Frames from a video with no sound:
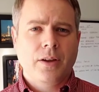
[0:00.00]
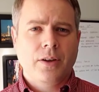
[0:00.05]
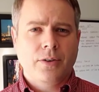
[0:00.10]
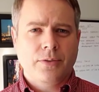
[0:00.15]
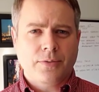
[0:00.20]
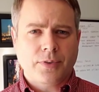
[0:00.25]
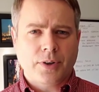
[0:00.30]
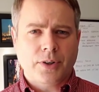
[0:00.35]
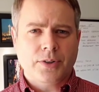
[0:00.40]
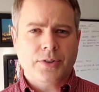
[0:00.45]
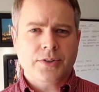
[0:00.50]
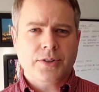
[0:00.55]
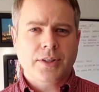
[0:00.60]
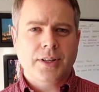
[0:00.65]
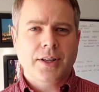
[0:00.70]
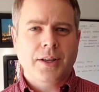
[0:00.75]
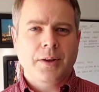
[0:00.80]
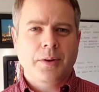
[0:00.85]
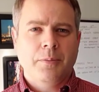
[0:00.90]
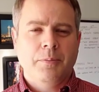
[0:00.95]
First,
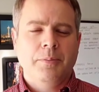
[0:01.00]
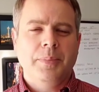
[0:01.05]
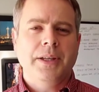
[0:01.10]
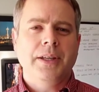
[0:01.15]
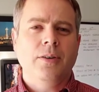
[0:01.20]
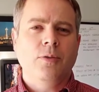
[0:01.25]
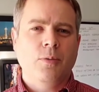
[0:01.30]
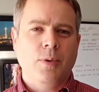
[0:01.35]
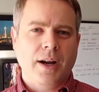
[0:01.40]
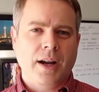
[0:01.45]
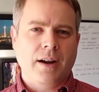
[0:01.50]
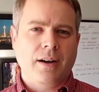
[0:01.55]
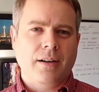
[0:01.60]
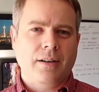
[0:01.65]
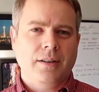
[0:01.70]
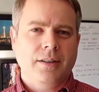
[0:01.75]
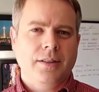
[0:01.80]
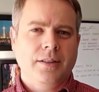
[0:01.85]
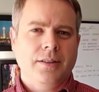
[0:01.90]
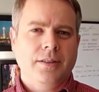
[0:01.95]
be
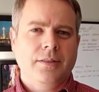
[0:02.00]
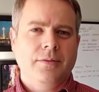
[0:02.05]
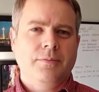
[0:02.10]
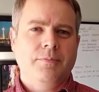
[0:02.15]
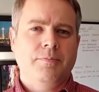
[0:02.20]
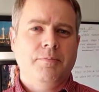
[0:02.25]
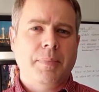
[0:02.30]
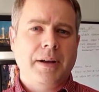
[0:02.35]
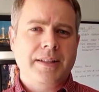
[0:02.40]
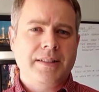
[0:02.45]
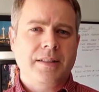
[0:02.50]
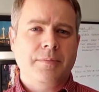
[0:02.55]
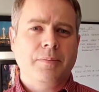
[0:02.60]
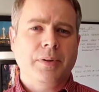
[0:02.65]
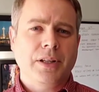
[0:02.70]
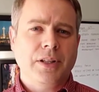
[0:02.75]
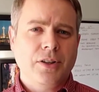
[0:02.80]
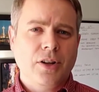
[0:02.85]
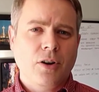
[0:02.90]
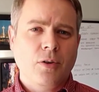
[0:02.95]
aware. By
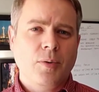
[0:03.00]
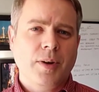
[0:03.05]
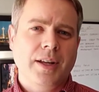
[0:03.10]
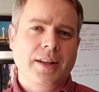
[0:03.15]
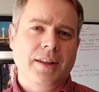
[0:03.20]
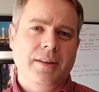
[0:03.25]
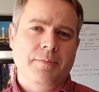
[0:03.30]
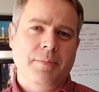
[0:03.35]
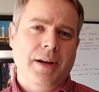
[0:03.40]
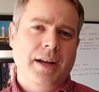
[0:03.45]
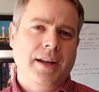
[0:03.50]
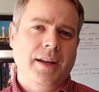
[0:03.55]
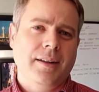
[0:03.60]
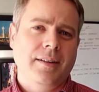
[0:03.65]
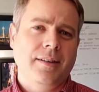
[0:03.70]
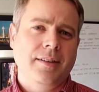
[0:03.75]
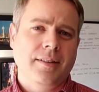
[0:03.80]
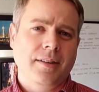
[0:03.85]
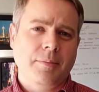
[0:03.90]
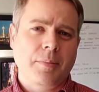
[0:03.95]
simply knowing that
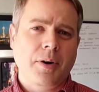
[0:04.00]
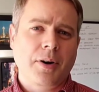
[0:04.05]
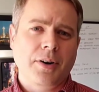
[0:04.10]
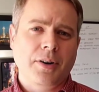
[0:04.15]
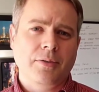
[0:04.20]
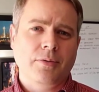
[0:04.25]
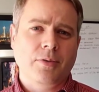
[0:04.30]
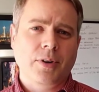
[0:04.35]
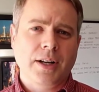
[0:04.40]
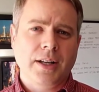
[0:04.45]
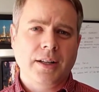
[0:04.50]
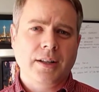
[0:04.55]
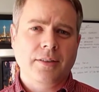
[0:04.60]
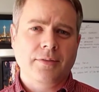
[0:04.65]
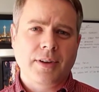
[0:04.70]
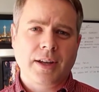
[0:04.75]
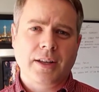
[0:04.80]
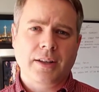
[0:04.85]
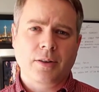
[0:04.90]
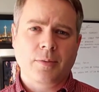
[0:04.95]
bias is a part of rating
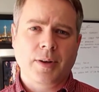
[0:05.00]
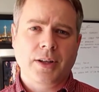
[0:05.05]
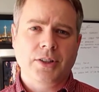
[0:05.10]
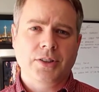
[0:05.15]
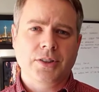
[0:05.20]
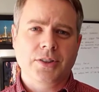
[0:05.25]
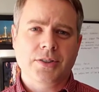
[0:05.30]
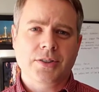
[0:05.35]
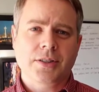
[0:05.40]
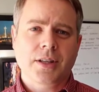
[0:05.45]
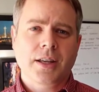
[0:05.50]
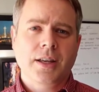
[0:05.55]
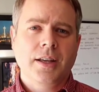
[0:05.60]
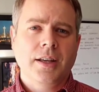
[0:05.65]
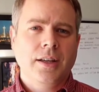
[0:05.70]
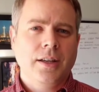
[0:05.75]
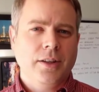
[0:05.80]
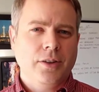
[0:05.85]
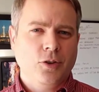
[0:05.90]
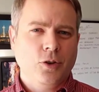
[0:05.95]
evaluations,
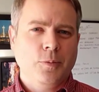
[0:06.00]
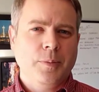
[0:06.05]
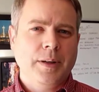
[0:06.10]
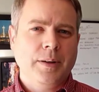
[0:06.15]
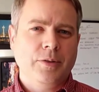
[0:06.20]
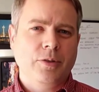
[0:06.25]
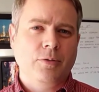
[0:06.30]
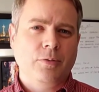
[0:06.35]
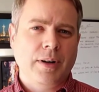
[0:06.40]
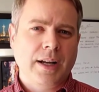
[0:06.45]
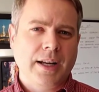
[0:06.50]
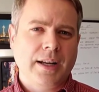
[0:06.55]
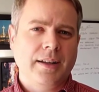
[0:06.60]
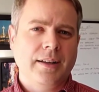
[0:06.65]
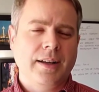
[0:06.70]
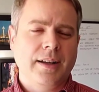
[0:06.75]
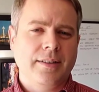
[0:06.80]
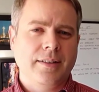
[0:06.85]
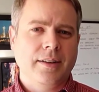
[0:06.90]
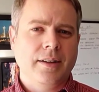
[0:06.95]
you'll be able to
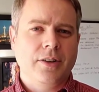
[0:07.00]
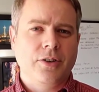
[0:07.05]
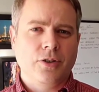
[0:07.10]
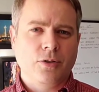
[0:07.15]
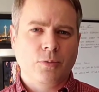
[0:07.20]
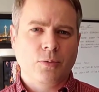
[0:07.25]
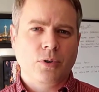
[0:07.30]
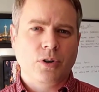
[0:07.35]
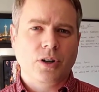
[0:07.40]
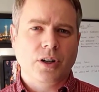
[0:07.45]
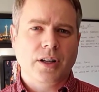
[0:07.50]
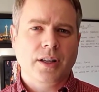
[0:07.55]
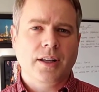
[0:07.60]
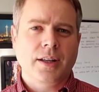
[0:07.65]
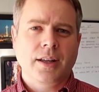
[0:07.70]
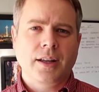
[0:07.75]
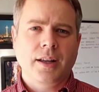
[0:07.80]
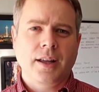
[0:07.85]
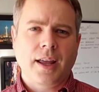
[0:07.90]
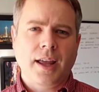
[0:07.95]
recognize it in your work
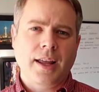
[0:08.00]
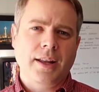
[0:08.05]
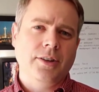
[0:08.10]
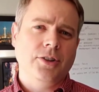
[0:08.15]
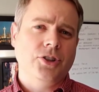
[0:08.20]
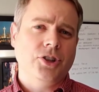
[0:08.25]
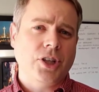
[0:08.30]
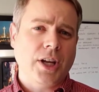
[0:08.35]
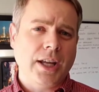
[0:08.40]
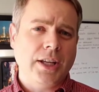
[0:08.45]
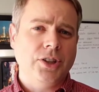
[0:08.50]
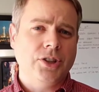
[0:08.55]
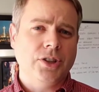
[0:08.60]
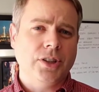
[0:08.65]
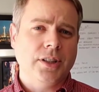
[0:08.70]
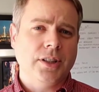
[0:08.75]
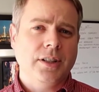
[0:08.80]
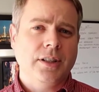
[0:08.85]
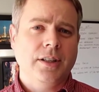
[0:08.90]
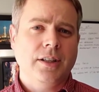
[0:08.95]
and change
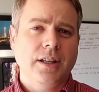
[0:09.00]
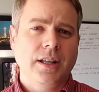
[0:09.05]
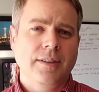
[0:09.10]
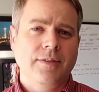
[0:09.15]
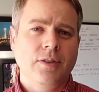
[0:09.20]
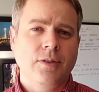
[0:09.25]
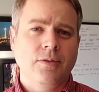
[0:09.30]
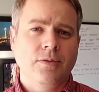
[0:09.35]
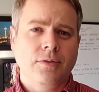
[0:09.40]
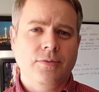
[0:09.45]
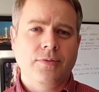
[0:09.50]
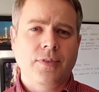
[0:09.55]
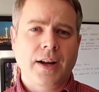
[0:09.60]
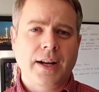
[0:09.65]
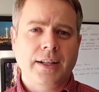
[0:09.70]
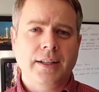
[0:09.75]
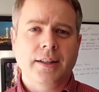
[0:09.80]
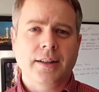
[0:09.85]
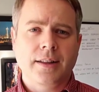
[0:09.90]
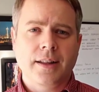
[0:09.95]
it if you
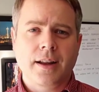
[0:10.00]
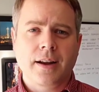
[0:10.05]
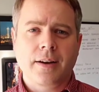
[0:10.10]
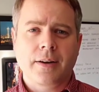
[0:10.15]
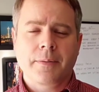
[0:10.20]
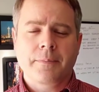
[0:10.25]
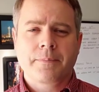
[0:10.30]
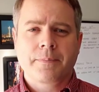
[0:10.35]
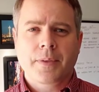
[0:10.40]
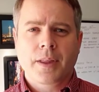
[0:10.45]
find it there.